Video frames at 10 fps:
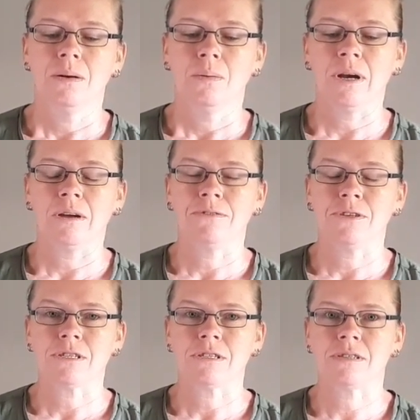When I
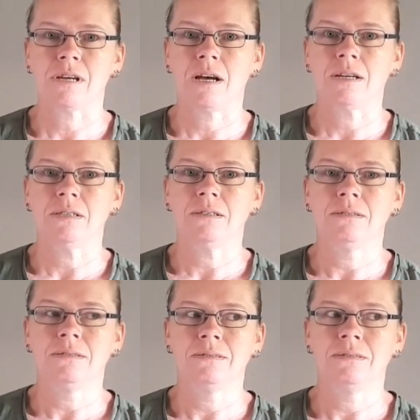first started,
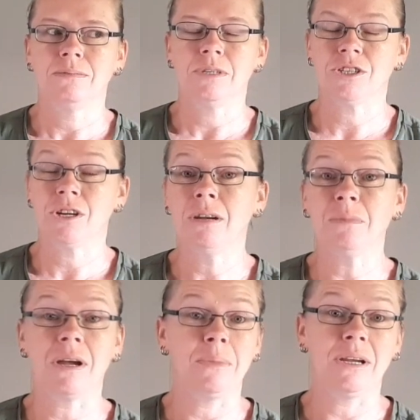which I am
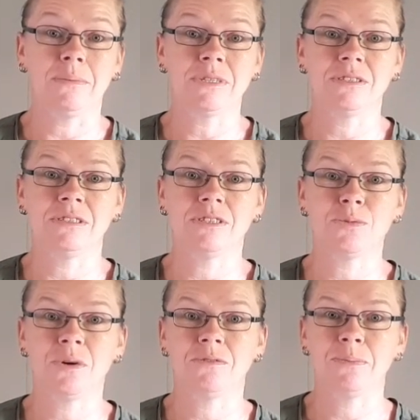coming up to
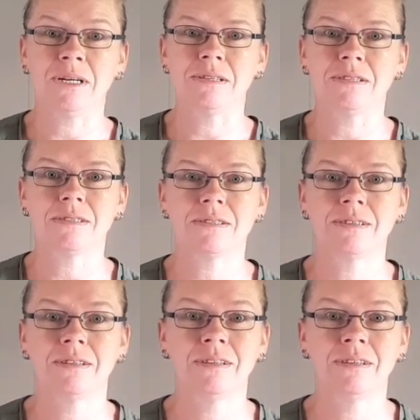12 months,